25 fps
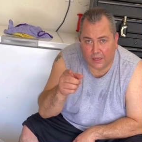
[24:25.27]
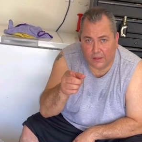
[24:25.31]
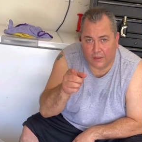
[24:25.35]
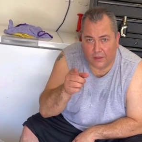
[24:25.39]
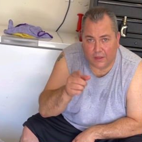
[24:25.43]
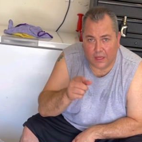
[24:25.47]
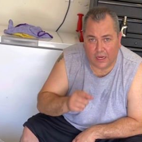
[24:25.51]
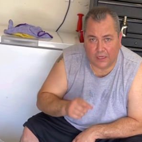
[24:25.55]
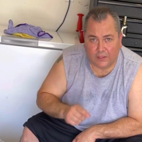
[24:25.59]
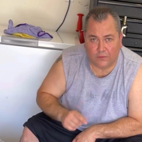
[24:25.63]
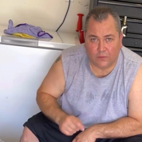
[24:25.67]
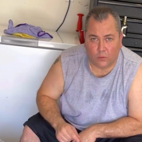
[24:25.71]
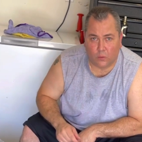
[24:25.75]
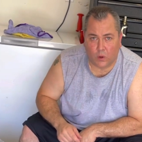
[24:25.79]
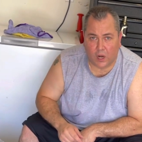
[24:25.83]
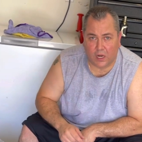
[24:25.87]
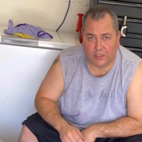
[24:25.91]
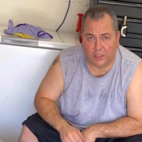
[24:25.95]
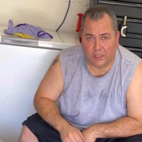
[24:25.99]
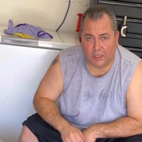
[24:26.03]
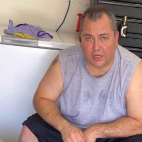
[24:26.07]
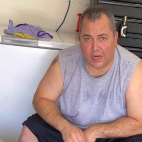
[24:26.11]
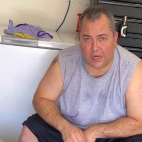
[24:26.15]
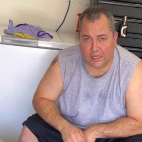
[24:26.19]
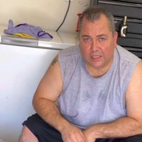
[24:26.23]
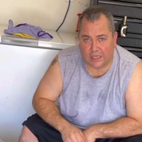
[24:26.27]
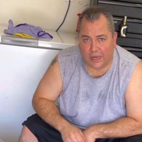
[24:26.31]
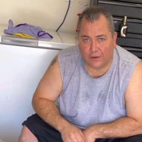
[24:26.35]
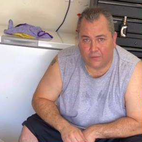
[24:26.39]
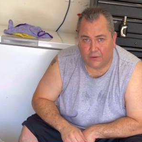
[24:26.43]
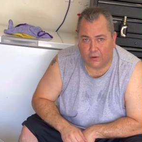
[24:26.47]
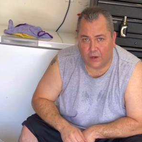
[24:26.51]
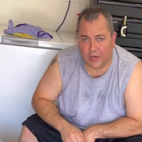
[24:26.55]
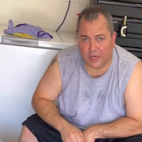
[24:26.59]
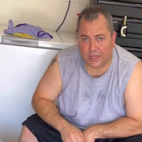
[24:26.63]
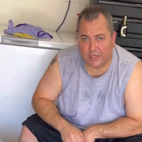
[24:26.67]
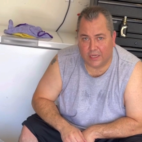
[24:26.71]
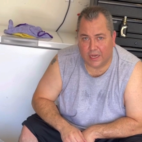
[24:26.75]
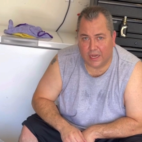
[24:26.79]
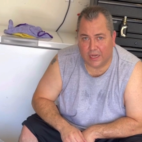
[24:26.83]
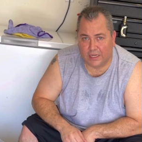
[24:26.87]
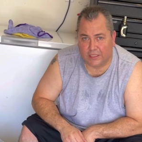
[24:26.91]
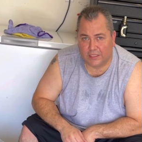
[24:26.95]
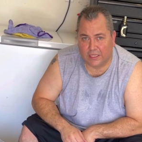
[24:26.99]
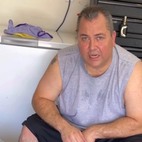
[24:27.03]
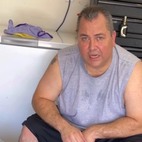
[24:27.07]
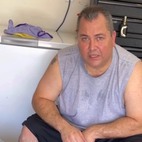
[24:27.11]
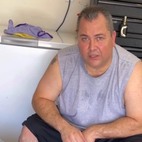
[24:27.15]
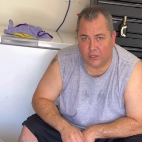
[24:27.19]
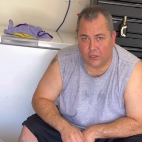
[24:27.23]
Thanks for watching, guys. Have a great day.
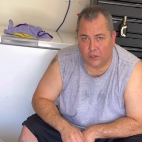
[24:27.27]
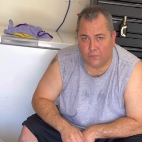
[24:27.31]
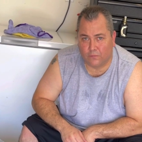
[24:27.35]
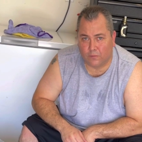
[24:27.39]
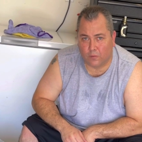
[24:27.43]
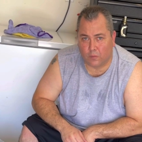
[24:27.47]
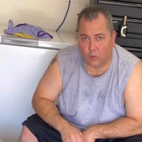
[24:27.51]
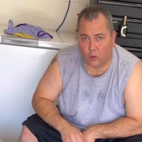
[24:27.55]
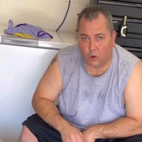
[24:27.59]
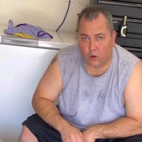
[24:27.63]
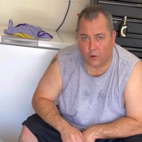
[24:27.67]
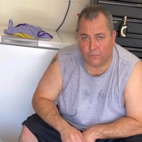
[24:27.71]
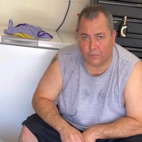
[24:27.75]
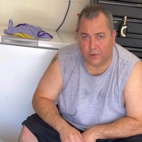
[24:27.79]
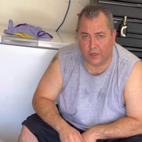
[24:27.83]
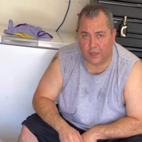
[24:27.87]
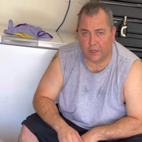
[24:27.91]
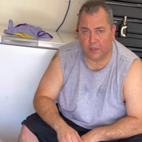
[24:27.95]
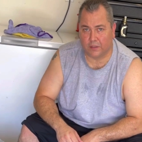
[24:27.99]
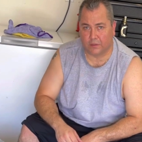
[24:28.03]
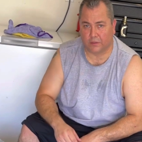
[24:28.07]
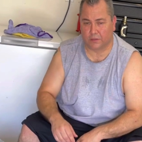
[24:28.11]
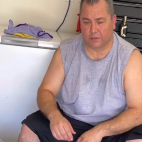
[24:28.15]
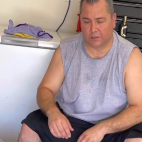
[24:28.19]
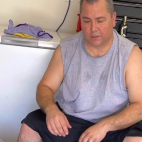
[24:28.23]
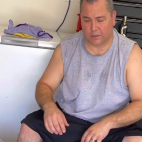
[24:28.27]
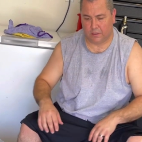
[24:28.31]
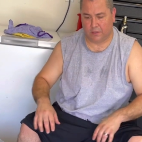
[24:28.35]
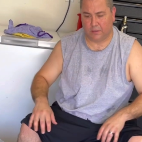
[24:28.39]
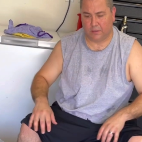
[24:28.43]
Stay tuned for more videos.